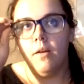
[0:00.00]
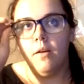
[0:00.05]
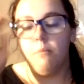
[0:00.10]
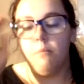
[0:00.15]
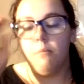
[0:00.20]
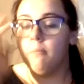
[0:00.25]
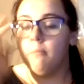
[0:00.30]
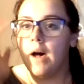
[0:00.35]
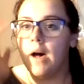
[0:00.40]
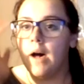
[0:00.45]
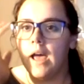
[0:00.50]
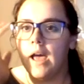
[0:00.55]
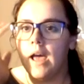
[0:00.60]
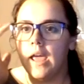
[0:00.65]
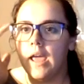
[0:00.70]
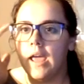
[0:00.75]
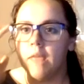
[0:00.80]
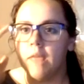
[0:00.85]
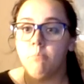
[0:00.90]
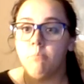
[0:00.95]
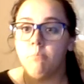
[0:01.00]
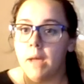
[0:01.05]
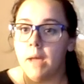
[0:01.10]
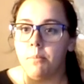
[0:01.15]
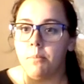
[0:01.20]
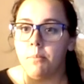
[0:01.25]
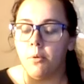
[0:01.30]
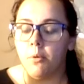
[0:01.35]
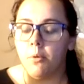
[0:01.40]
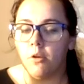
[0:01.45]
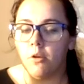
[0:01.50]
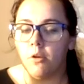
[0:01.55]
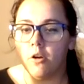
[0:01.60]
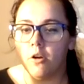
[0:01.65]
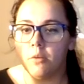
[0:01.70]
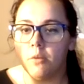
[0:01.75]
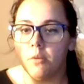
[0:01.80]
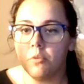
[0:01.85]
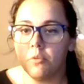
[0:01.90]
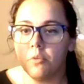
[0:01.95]
My
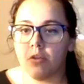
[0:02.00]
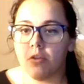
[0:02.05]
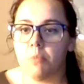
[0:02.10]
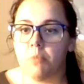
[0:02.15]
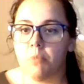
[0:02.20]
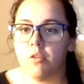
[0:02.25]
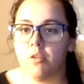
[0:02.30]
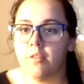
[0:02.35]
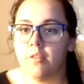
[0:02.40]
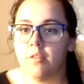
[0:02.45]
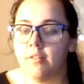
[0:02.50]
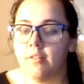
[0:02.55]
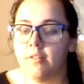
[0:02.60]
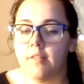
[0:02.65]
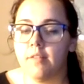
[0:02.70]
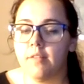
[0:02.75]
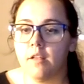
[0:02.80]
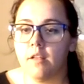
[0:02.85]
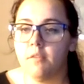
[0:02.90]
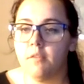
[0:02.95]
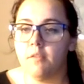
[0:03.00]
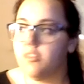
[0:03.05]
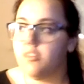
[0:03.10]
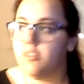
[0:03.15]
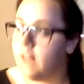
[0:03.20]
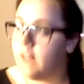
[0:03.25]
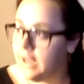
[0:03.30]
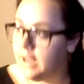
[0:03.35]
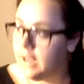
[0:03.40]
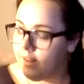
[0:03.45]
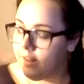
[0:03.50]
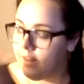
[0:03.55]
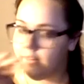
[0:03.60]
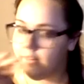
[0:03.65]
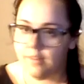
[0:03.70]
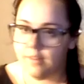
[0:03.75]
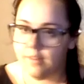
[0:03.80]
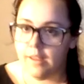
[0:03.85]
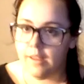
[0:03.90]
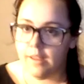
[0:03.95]
current prescription, this is single vision. I can
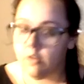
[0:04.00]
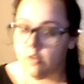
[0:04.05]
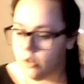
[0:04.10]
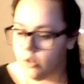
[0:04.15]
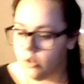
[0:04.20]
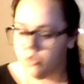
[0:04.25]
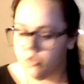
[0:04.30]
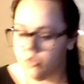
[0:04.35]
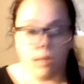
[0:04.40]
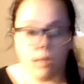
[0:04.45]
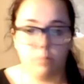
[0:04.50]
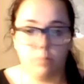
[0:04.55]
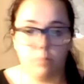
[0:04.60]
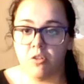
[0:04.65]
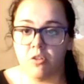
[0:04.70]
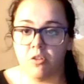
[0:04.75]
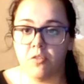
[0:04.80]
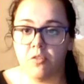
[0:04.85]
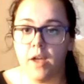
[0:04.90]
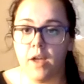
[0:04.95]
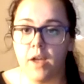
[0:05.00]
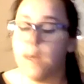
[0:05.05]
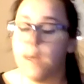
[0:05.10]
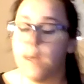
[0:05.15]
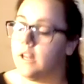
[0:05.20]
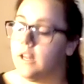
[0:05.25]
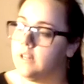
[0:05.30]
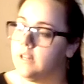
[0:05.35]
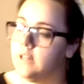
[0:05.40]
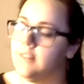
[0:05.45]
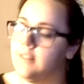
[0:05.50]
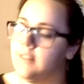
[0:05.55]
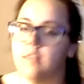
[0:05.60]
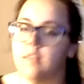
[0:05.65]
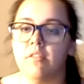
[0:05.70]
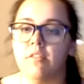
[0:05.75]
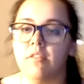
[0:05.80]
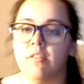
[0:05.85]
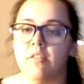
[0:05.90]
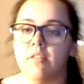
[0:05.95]
see close up just fine. I need
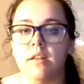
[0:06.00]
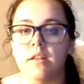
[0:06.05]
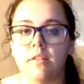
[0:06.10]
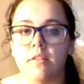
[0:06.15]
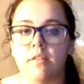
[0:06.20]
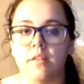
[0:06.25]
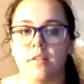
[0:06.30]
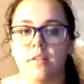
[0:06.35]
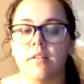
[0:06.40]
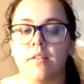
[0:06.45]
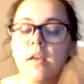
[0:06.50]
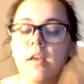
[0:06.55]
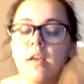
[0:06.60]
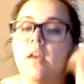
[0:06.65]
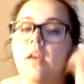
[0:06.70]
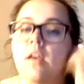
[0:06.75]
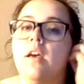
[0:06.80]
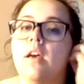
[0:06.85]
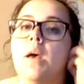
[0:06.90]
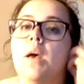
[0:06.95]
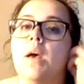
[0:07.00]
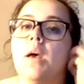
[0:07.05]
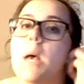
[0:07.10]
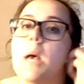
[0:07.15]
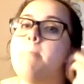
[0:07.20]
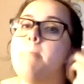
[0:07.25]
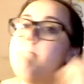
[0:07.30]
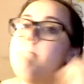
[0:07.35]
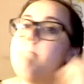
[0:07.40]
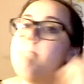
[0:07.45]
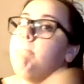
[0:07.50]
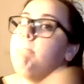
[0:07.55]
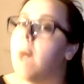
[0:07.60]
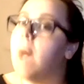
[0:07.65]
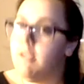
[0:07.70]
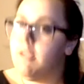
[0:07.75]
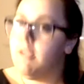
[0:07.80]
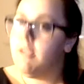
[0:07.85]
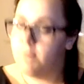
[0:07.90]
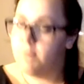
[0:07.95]
these to see distance.
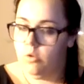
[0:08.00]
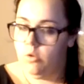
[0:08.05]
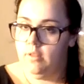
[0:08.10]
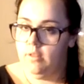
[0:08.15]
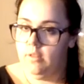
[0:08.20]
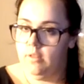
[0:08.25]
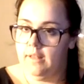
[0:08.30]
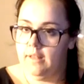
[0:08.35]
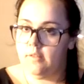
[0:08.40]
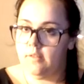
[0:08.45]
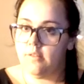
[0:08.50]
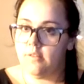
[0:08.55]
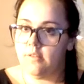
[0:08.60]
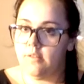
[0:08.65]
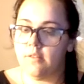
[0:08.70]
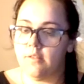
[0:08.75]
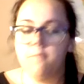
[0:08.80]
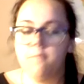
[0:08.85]
Bifocal lenses.